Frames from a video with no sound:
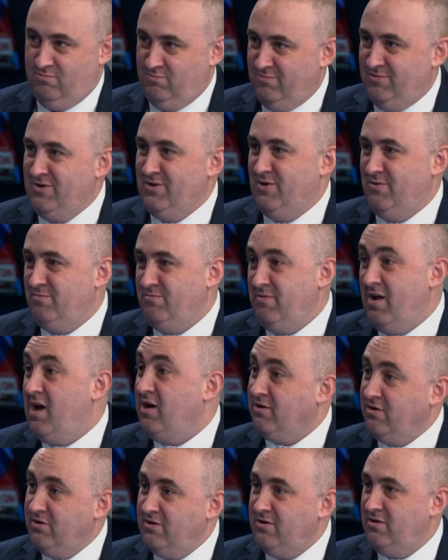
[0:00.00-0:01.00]
you know, not
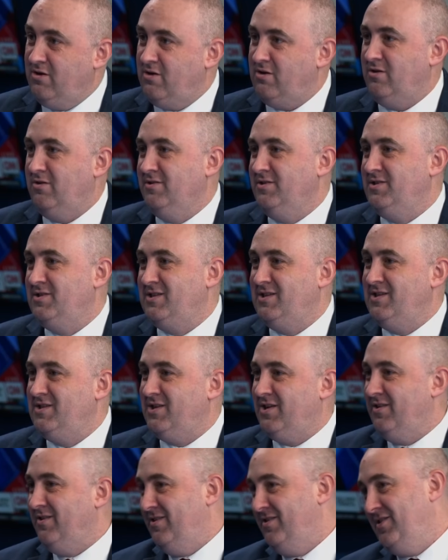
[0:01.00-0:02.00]
good at all. He's, he's
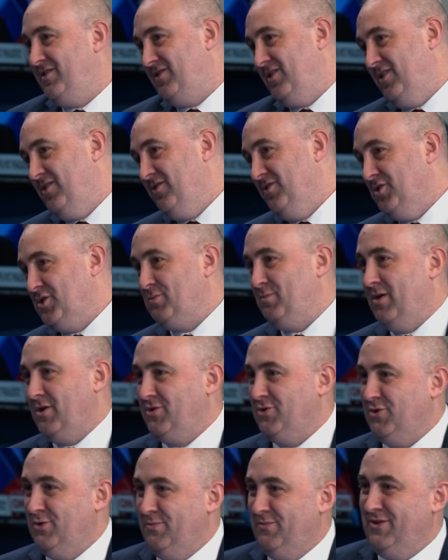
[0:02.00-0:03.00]
on this end of the
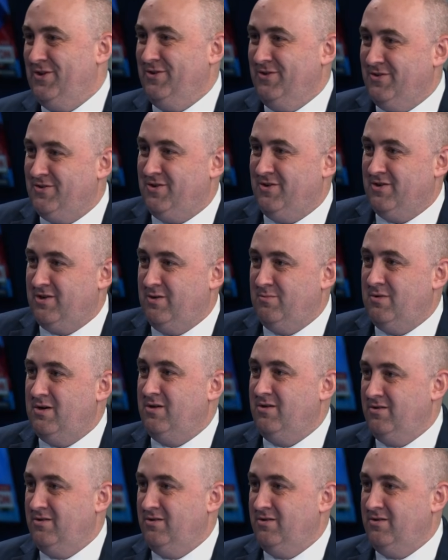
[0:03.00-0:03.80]
spectrum that yeah, you're talking he's, about. he's